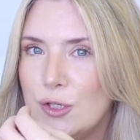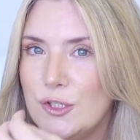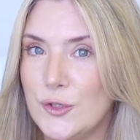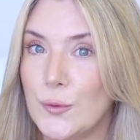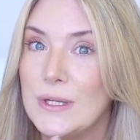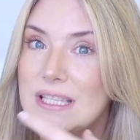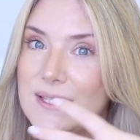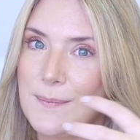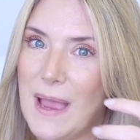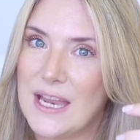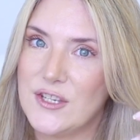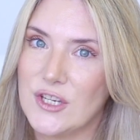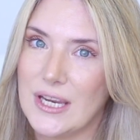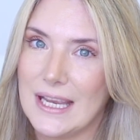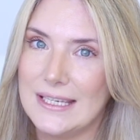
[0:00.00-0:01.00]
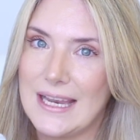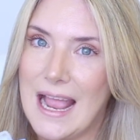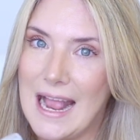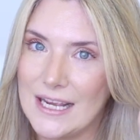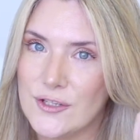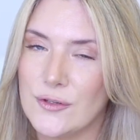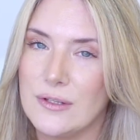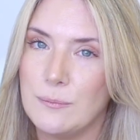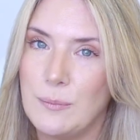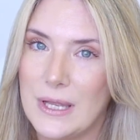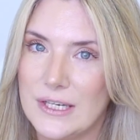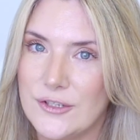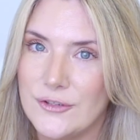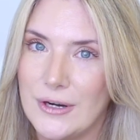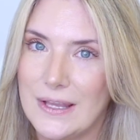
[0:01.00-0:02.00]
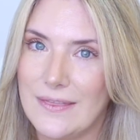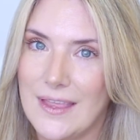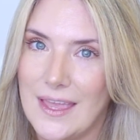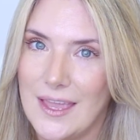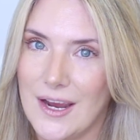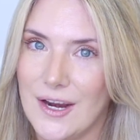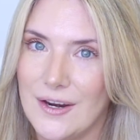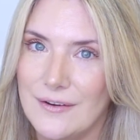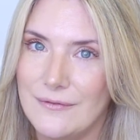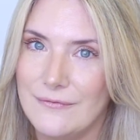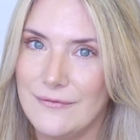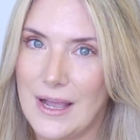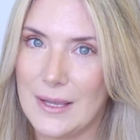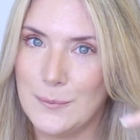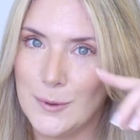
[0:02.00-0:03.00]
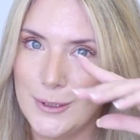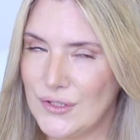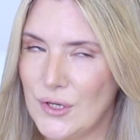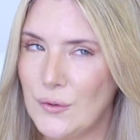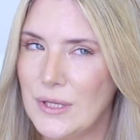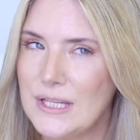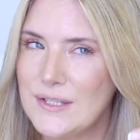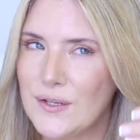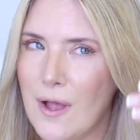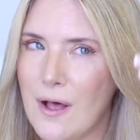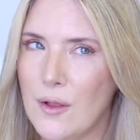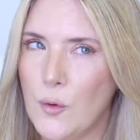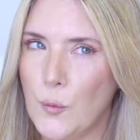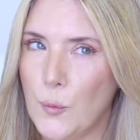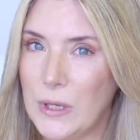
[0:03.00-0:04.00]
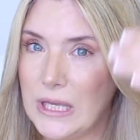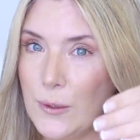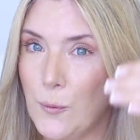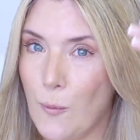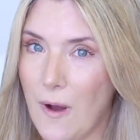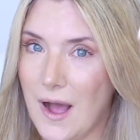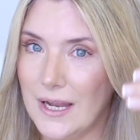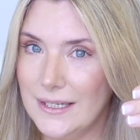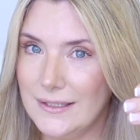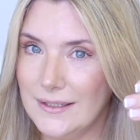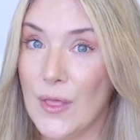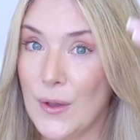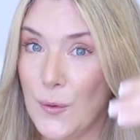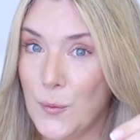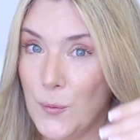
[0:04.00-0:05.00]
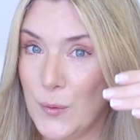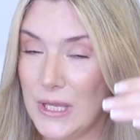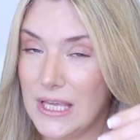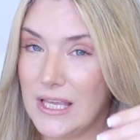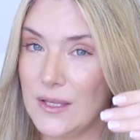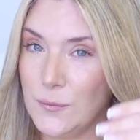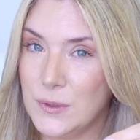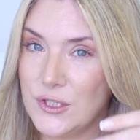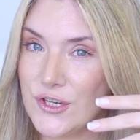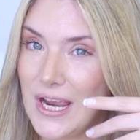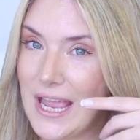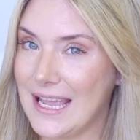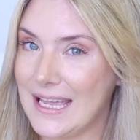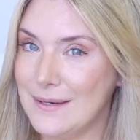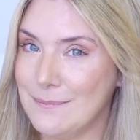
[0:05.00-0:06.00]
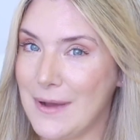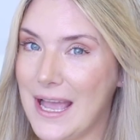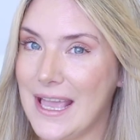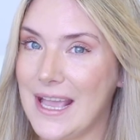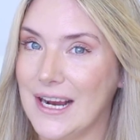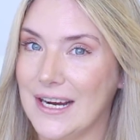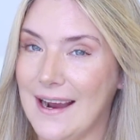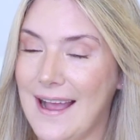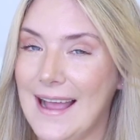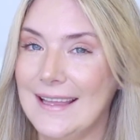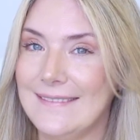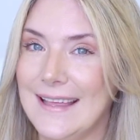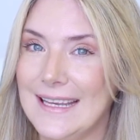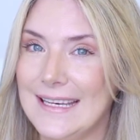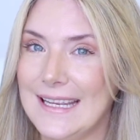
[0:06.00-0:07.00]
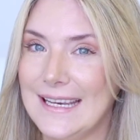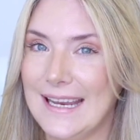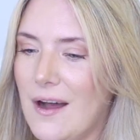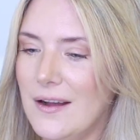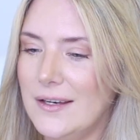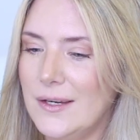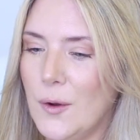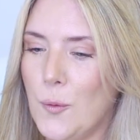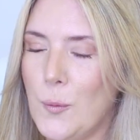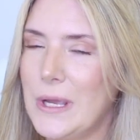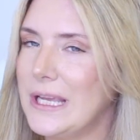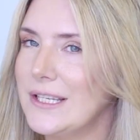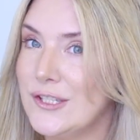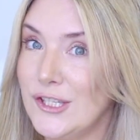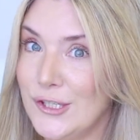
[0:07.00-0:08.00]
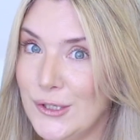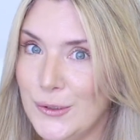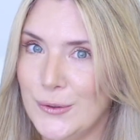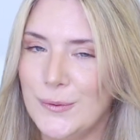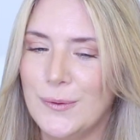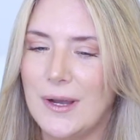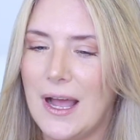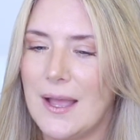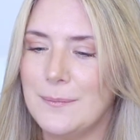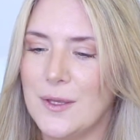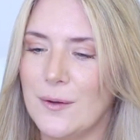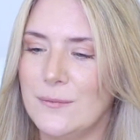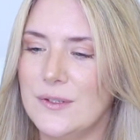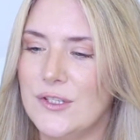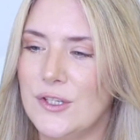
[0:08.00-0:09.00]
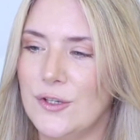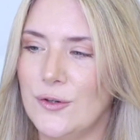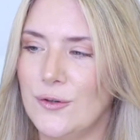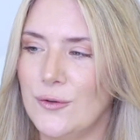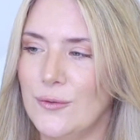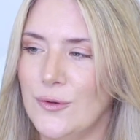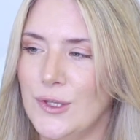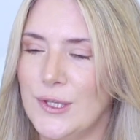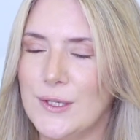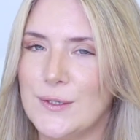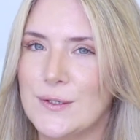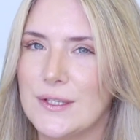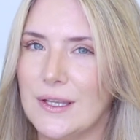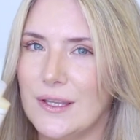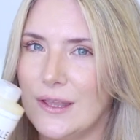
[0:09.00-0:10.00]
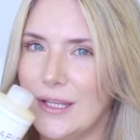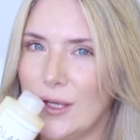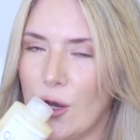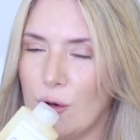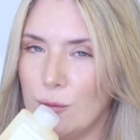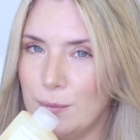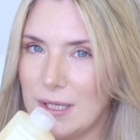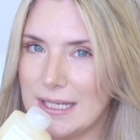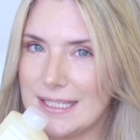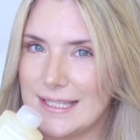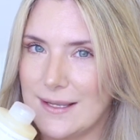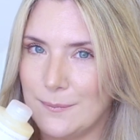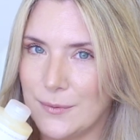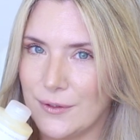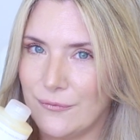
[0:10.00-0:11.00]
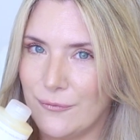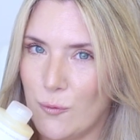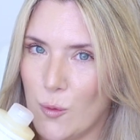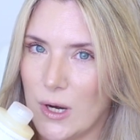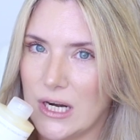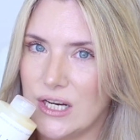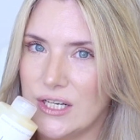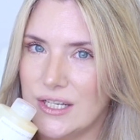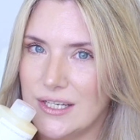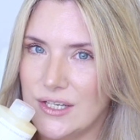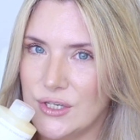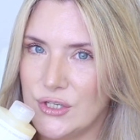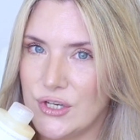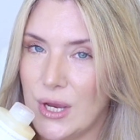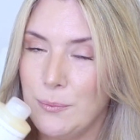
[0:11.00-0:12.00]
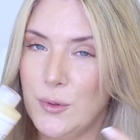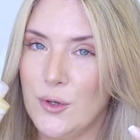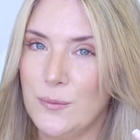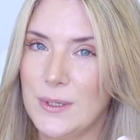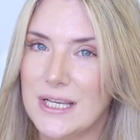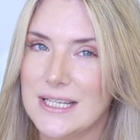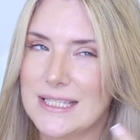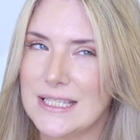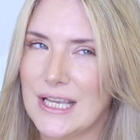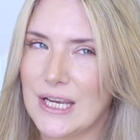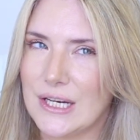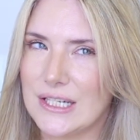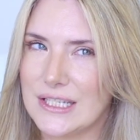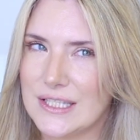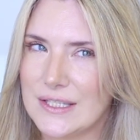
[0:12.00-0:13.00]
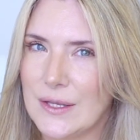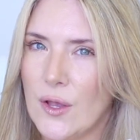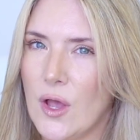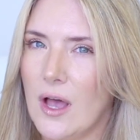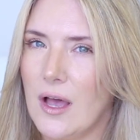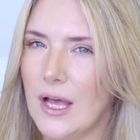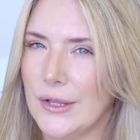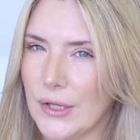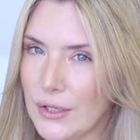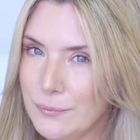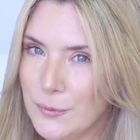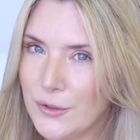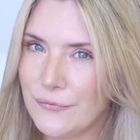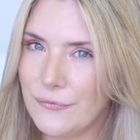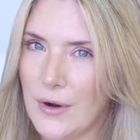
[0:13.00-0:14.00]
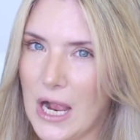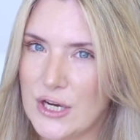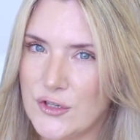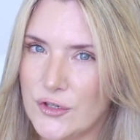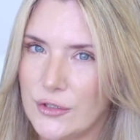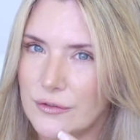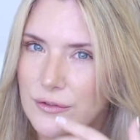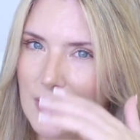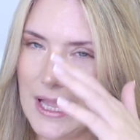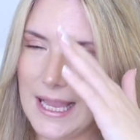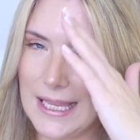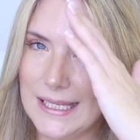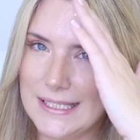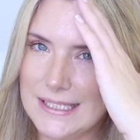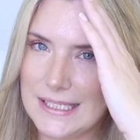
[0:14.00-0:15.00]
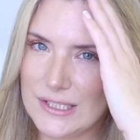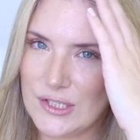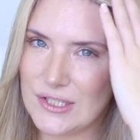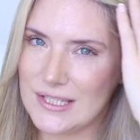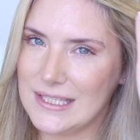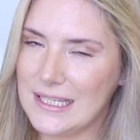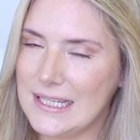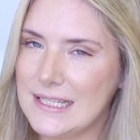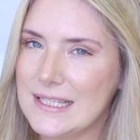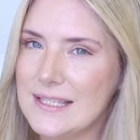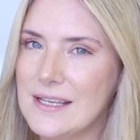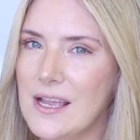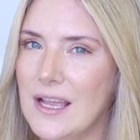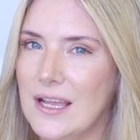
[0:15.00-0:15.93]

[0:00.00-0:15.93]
do its magic and actually penetrate the hair fiber. So let's call week 1 the week in which I get my hair highlighted. On week 2, I'm going to use the Oplex number 4 shampoo because the hair is a lot more fragile and just needs